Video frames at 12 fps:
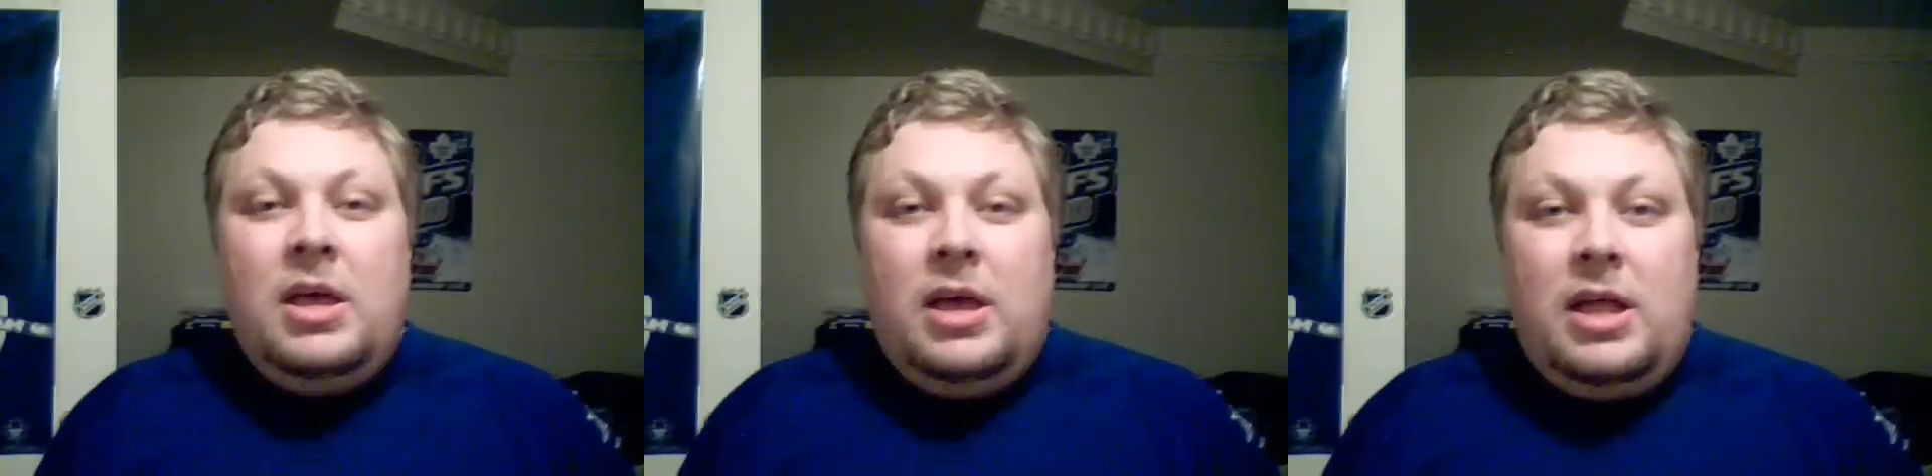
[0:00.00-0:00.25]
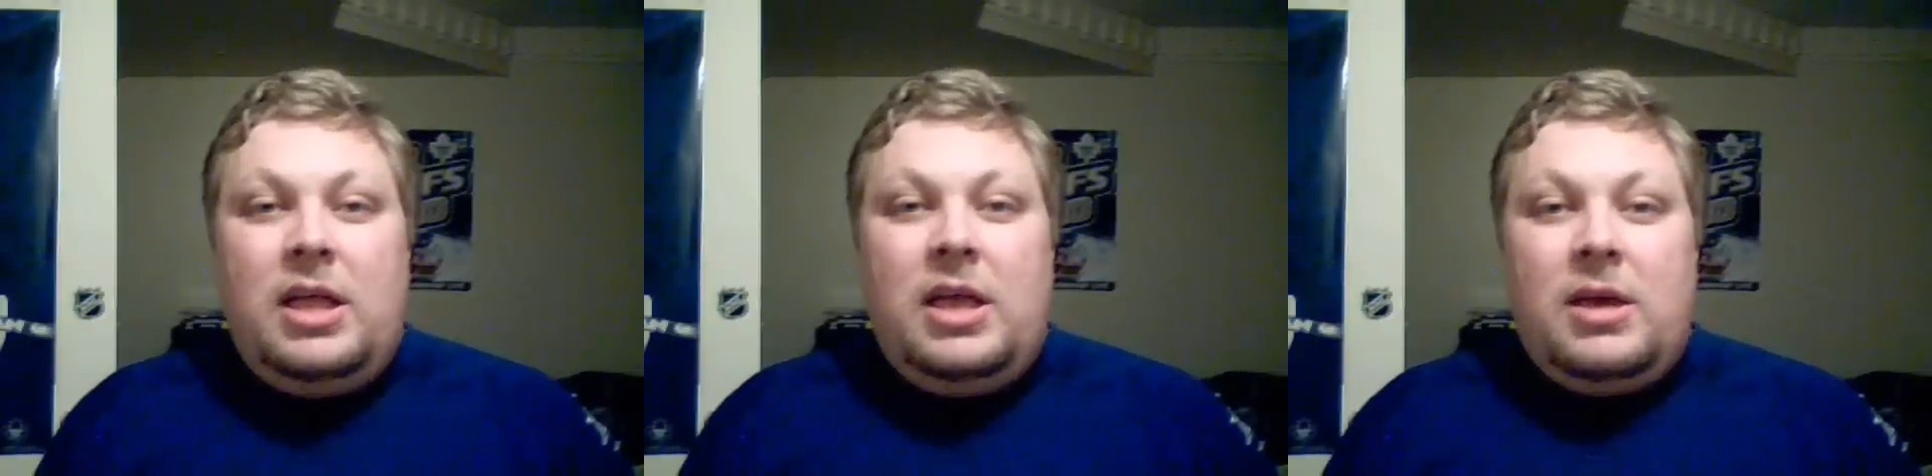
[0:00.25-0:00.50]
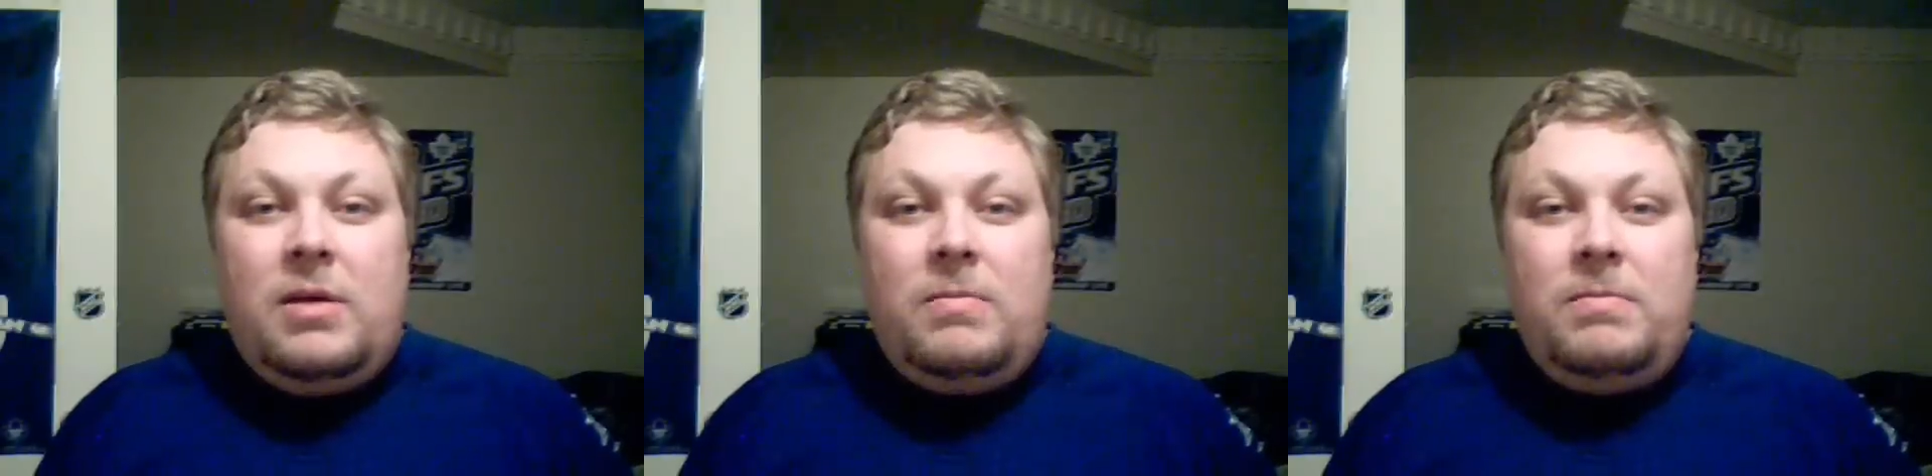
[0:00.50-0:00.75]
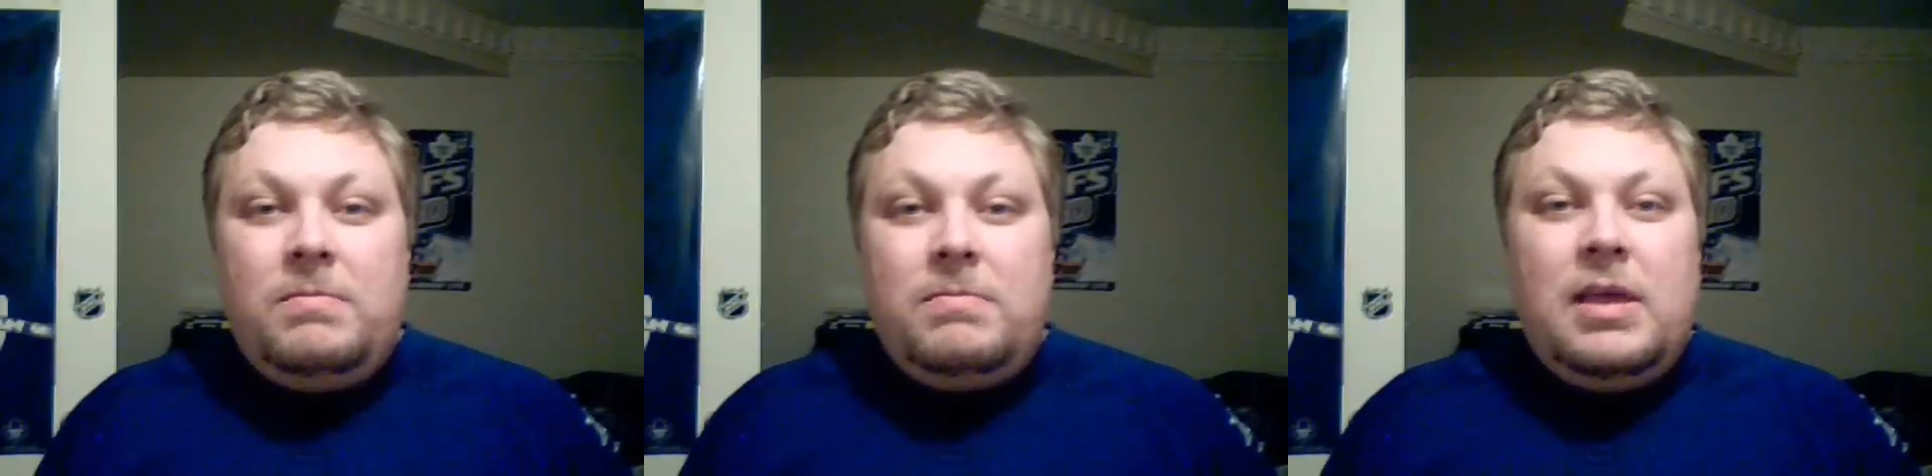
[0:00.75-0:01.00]

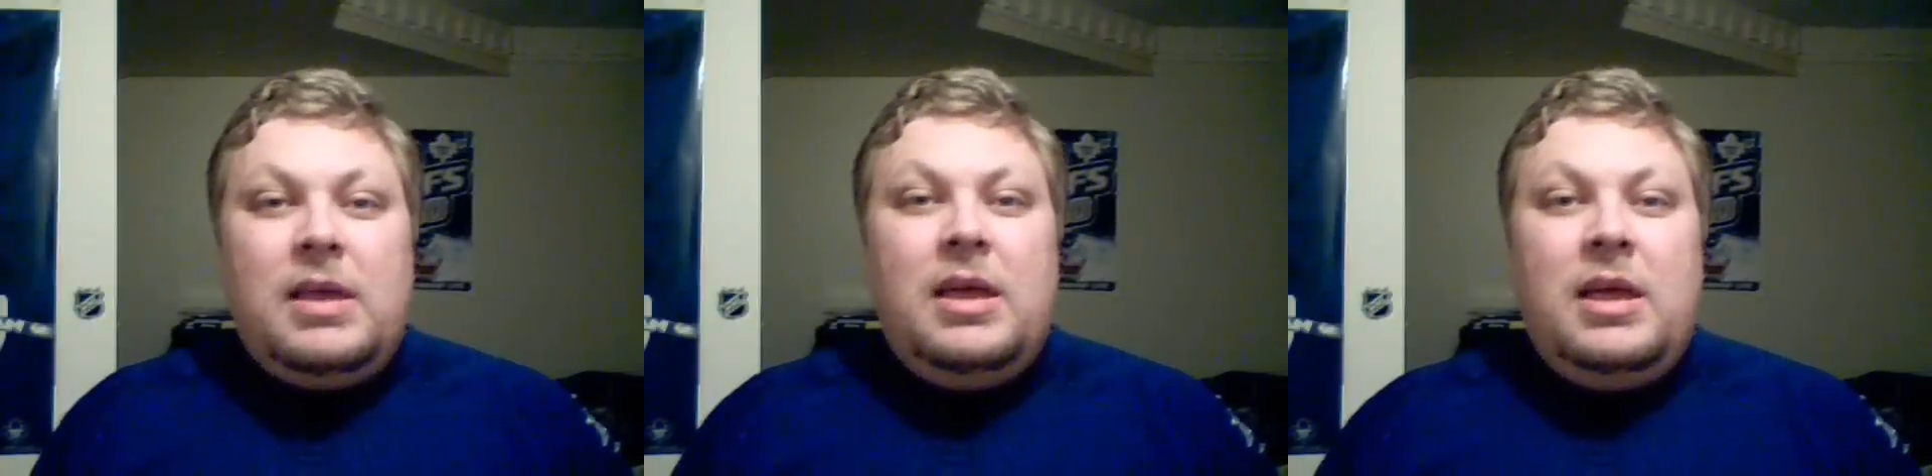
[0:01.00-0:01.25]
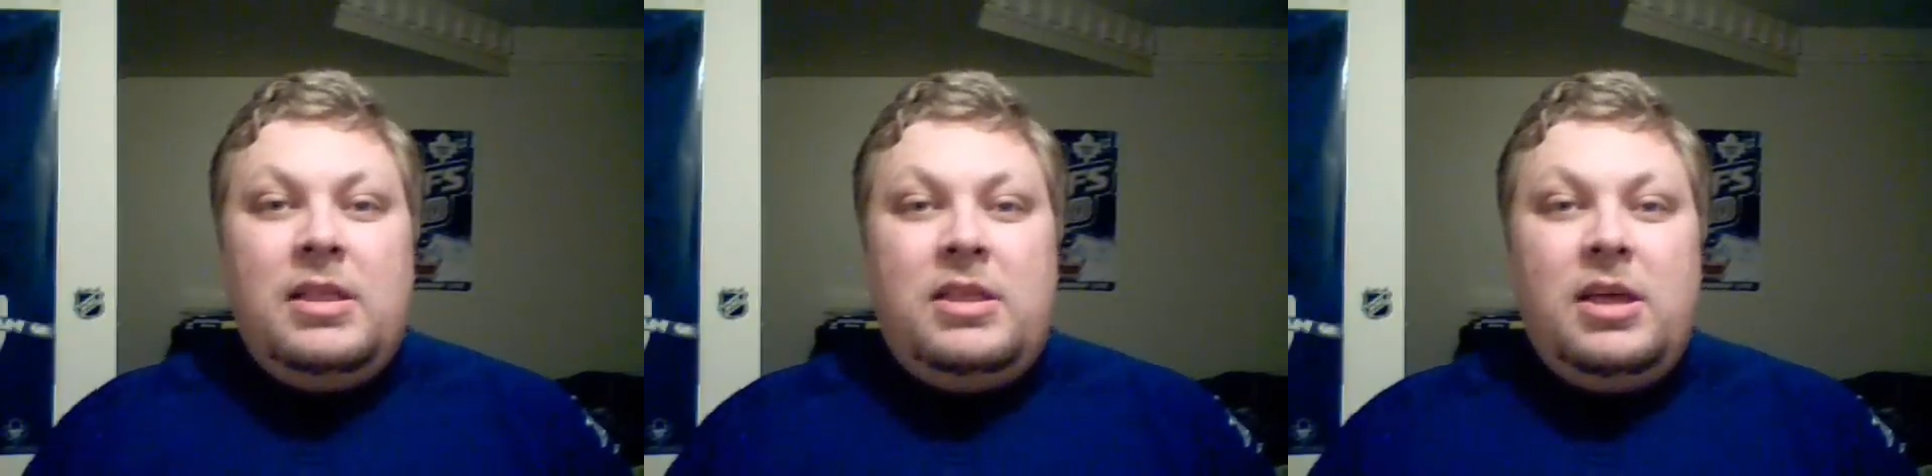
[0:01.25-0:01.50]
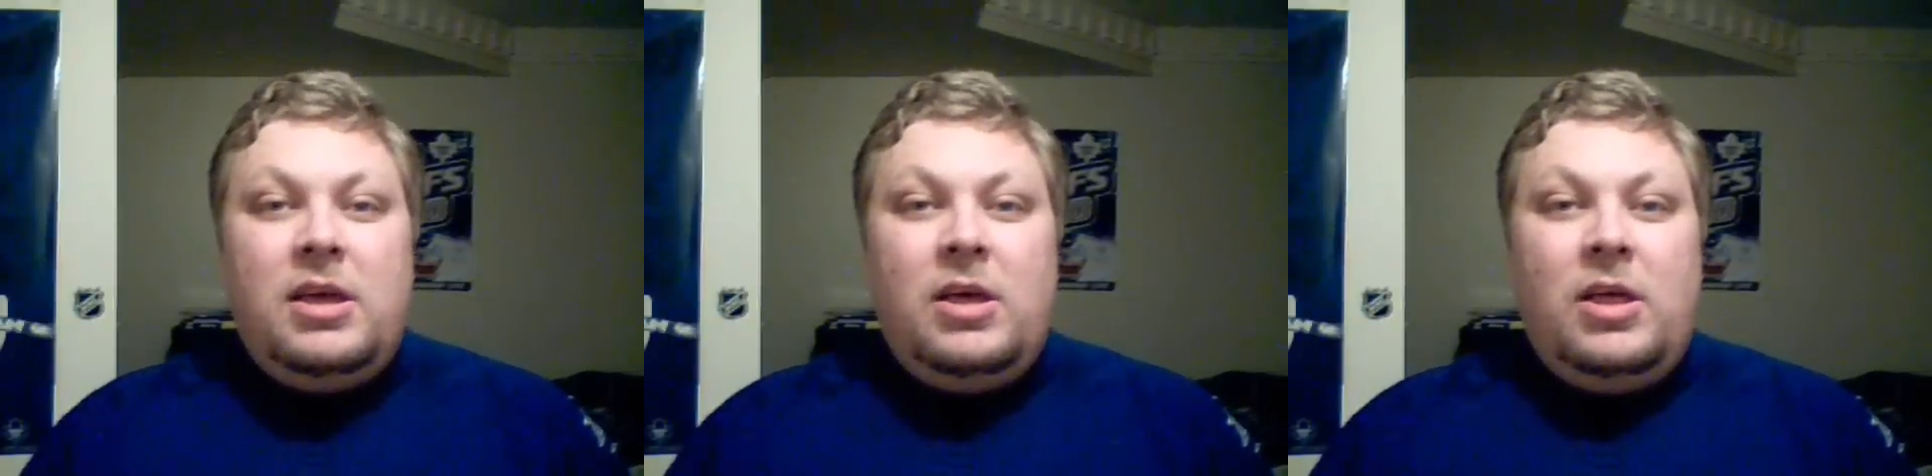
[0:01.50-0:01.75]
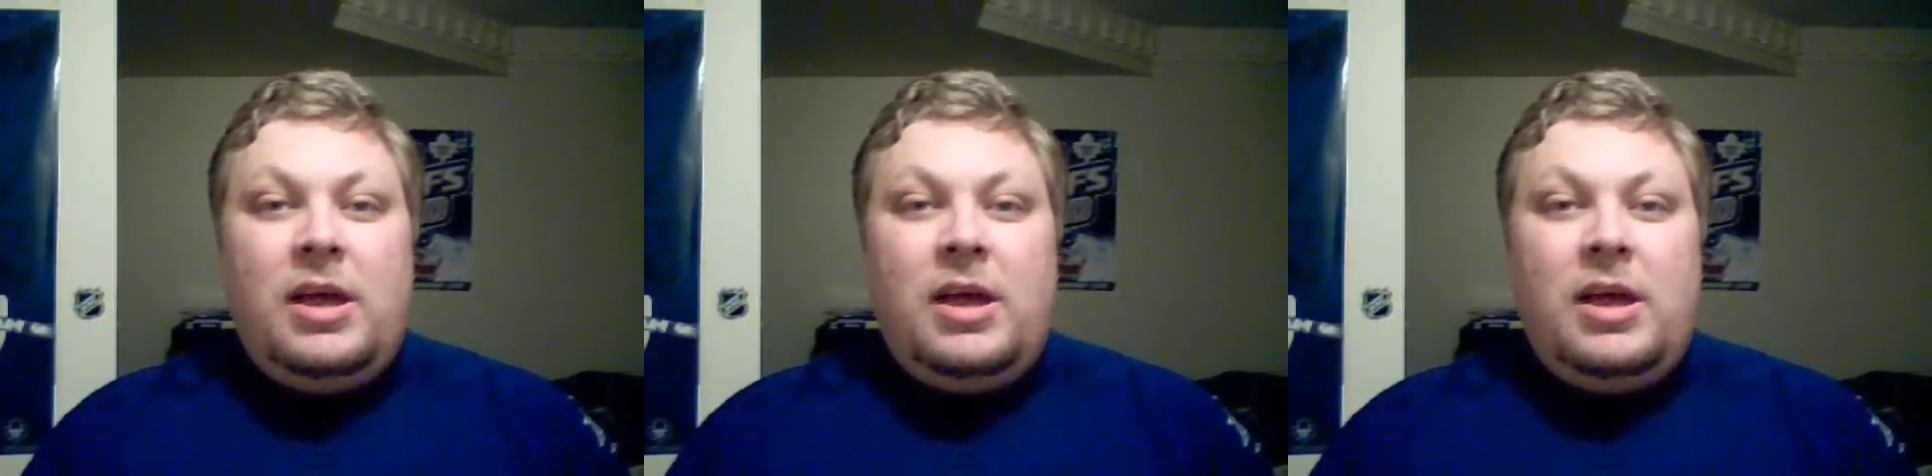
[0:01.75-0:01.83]
anyhow, until